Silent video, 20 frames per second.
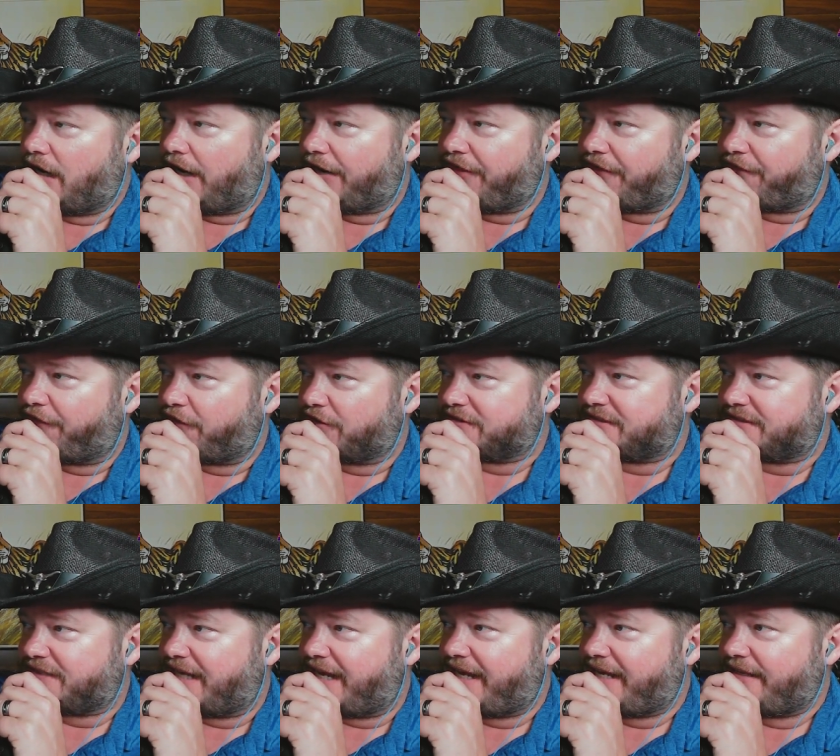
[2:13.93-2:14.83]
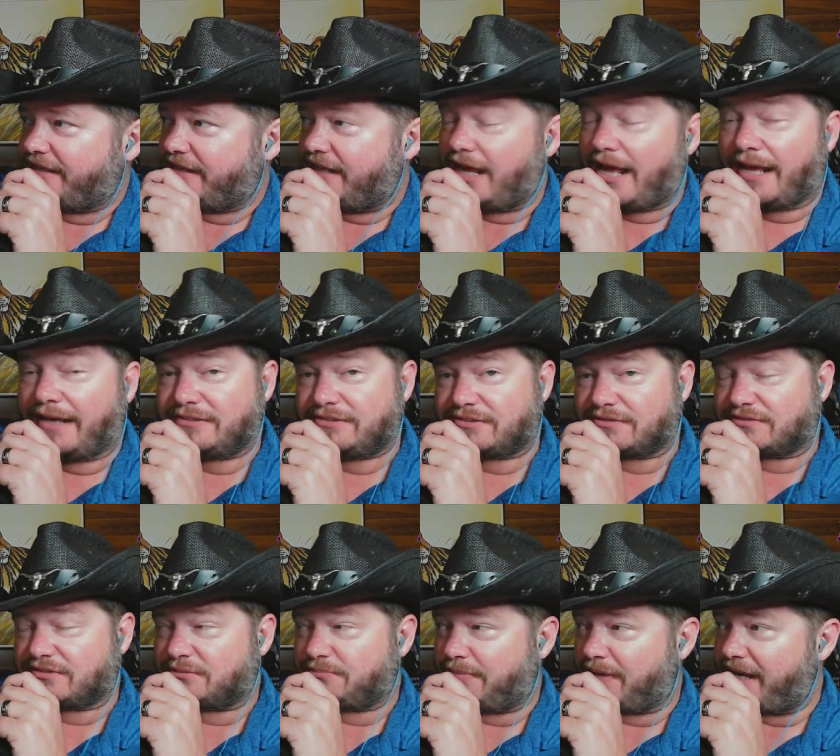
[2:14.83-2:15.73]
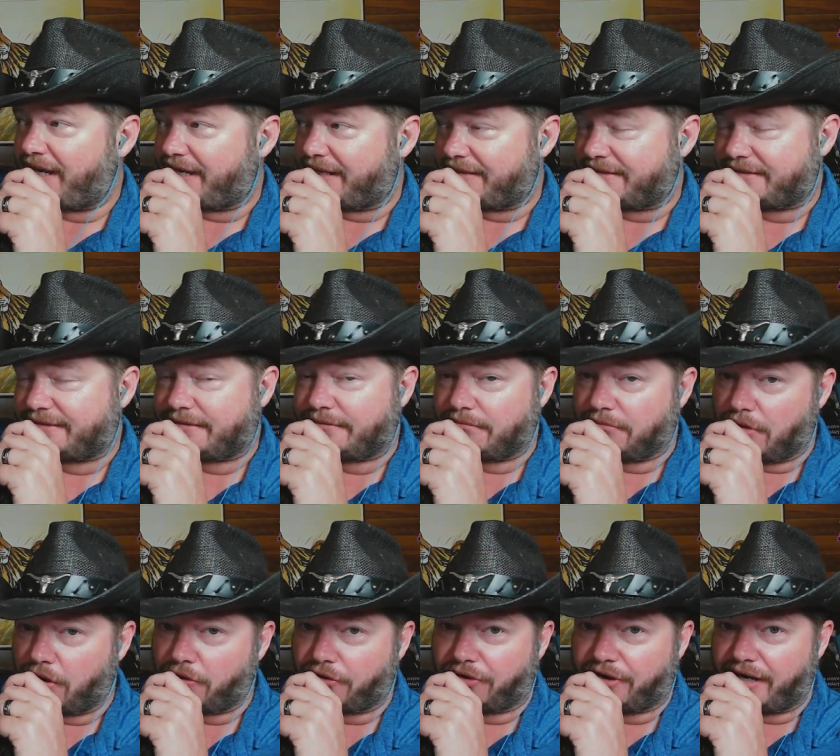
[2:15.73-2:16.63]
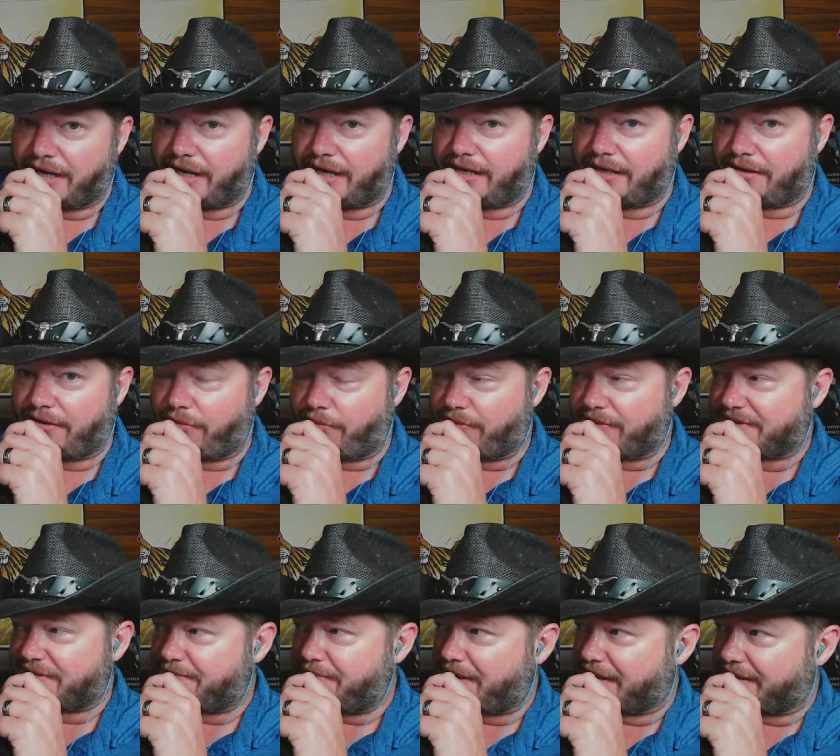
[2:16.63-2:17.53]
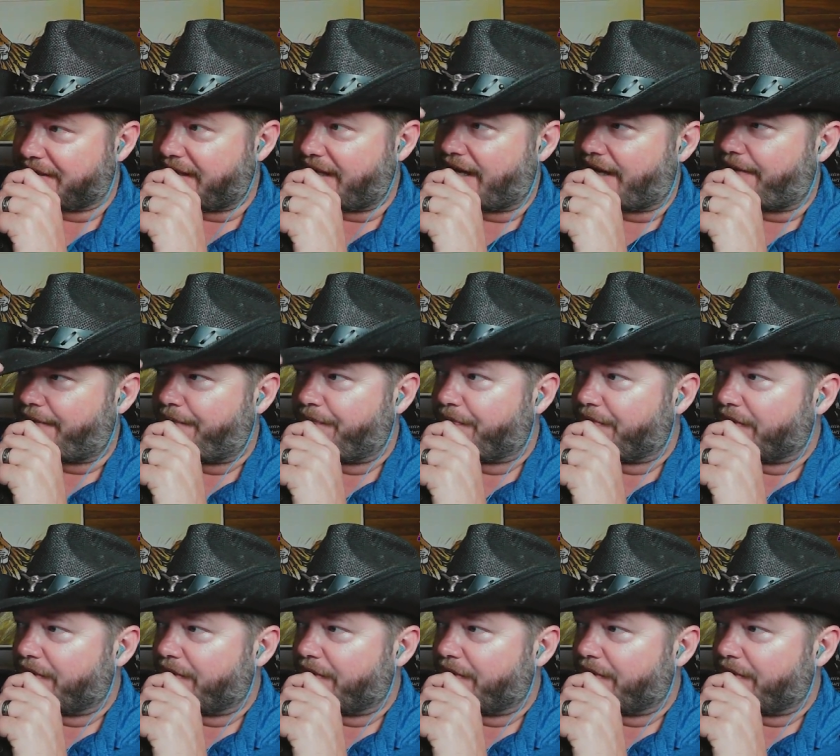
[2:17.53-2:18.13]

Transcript: On the first day, Ace of Spades. Motorhead. Respect that.